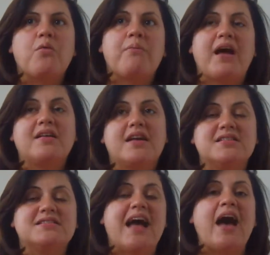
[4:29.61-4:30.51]
my
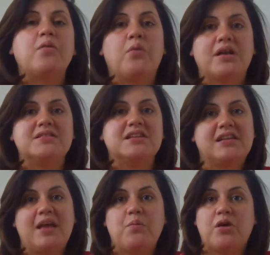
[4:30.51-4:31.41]
kid's dad, wanted to
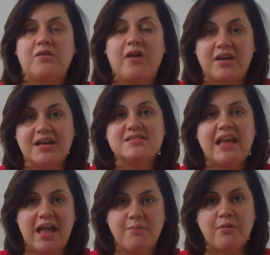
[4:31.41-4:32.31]
name one of our kids
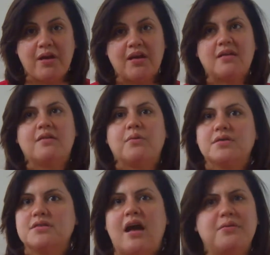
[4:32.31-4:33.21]
Emmerich,
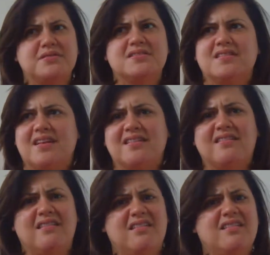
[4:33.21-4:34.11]
which I was just like,
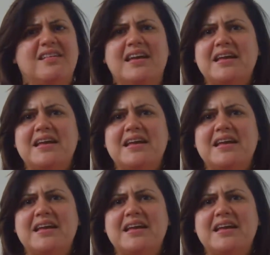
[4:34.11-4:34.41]
ugh.